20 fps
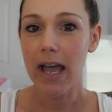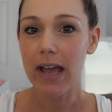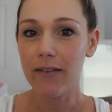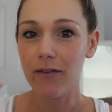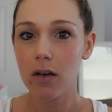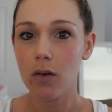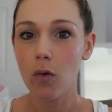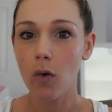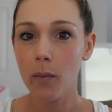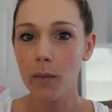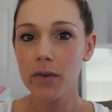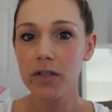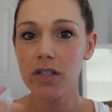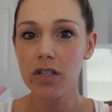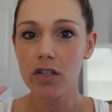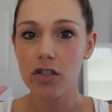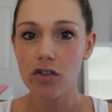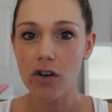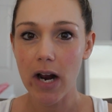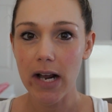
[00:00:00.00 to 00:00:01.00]
I have normal
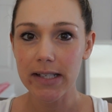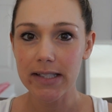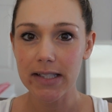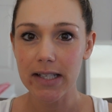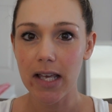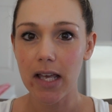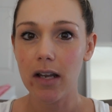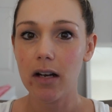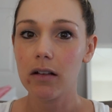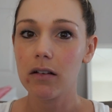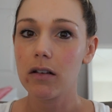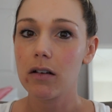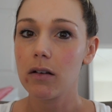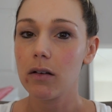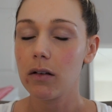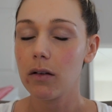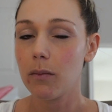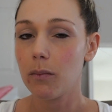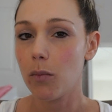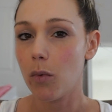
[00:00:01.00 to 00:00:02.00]
to dry skin, a
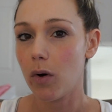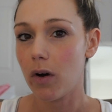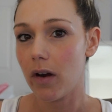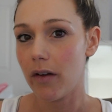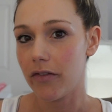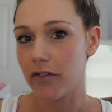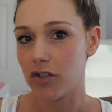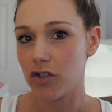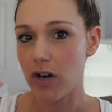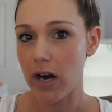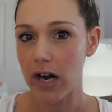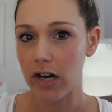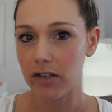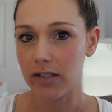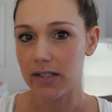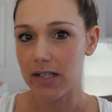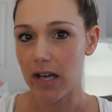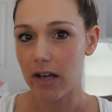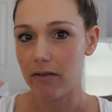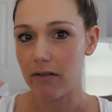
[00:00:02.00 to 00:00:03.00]
little more on the drier
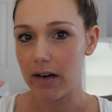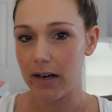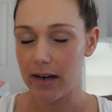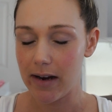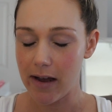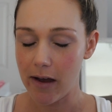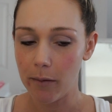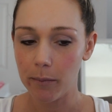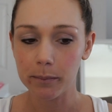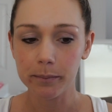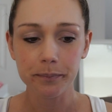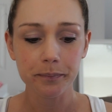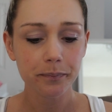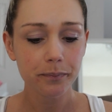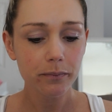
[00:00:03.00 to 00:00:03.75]
side right now